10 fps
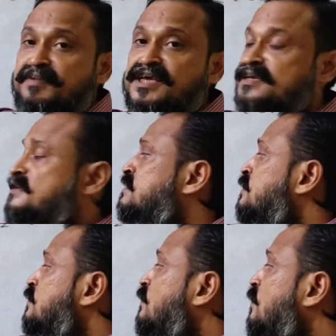B
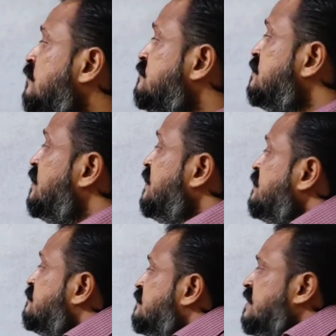on the
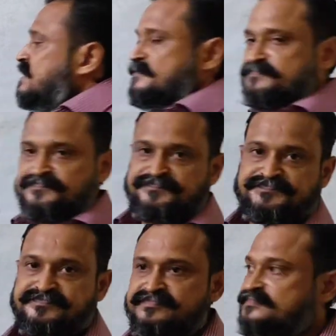link 3,
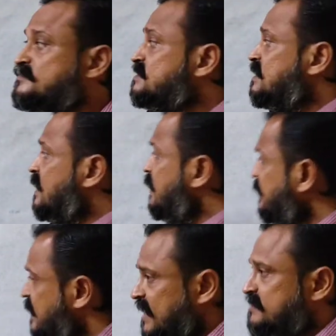
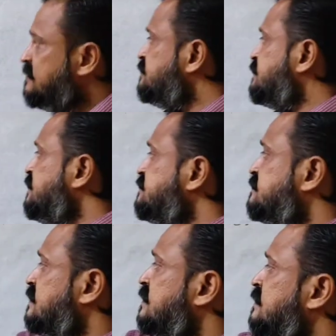and at this
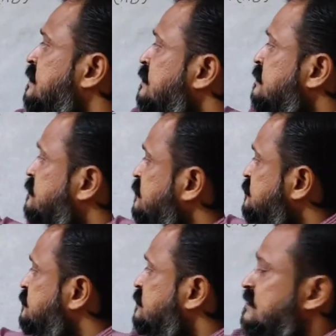instant
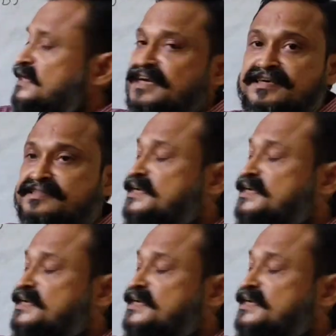this link